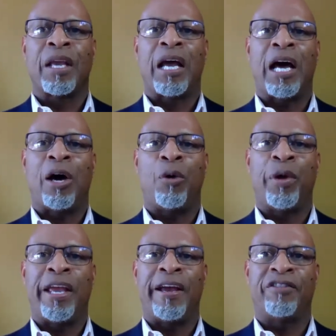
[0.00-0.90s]
Uh,
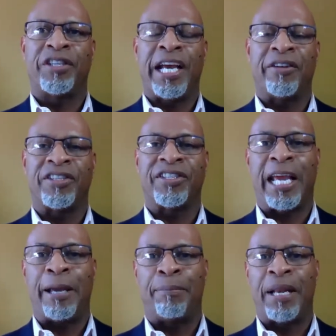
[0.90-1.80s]
we have shared the
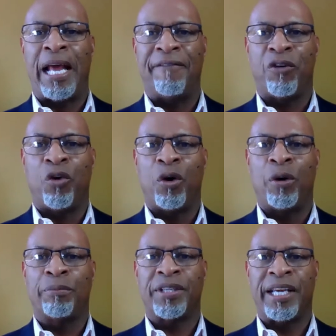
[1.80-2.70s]
same
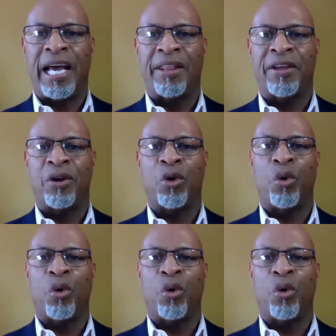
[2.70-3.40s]
platform together